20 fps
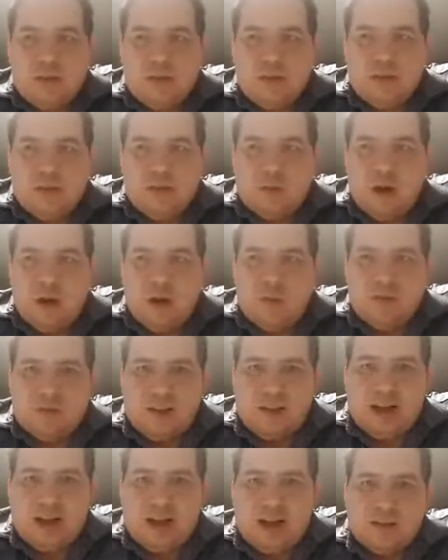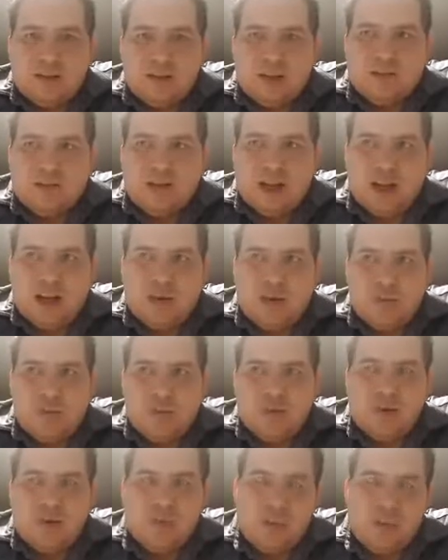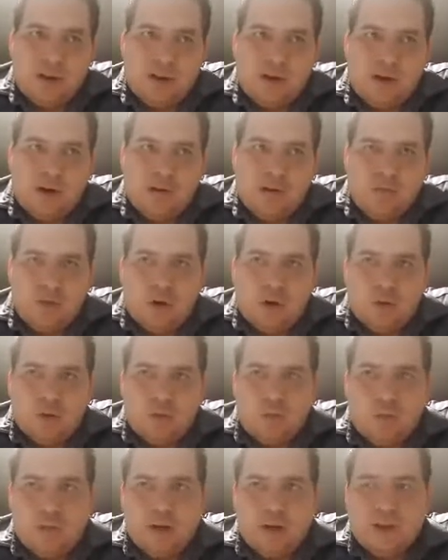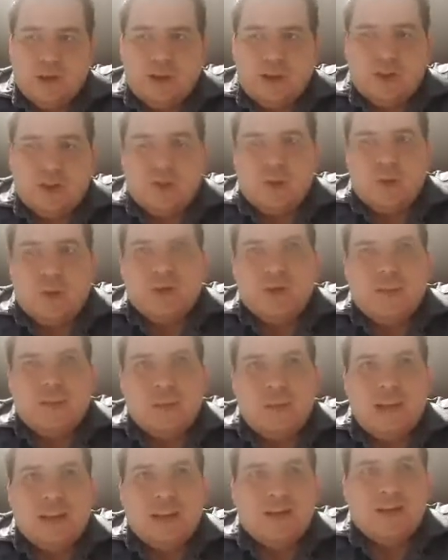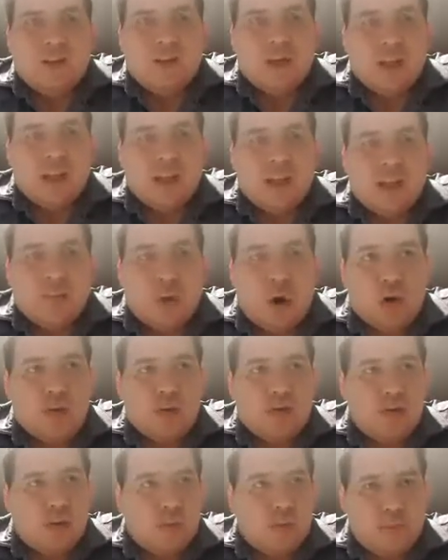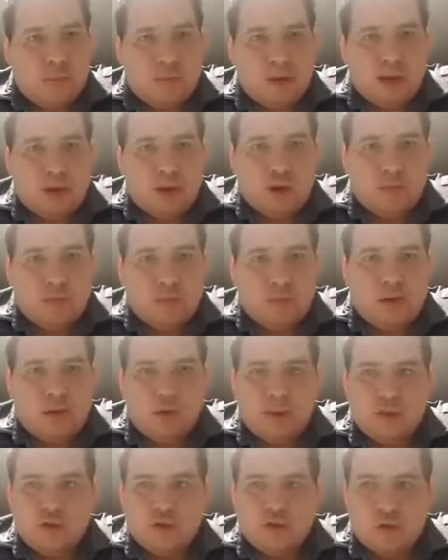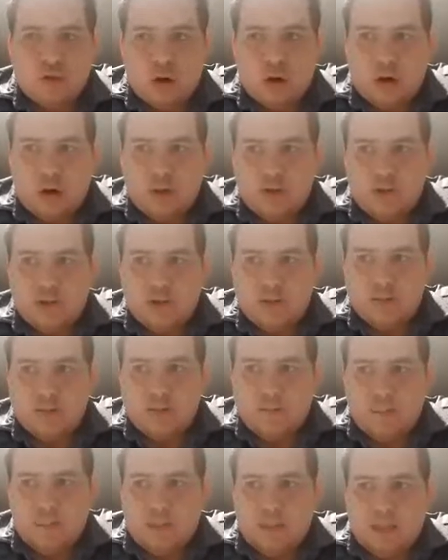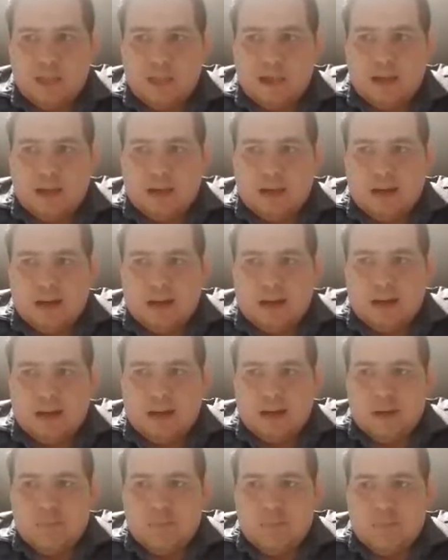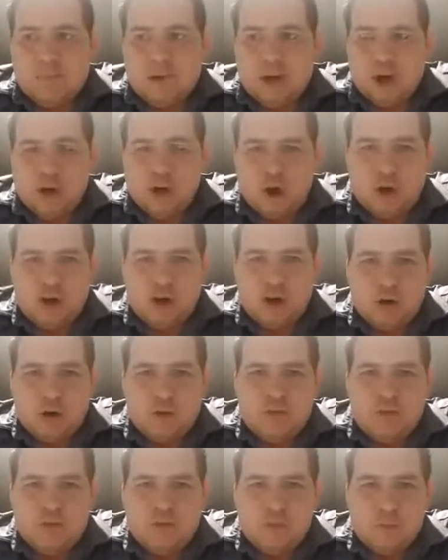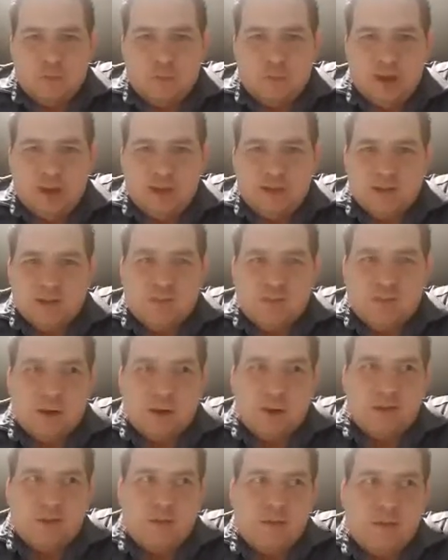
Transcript: let ourselves down and probably got it wrong, which means that these points that we're picking up now, these draws, are not enough. Whereas if we'd have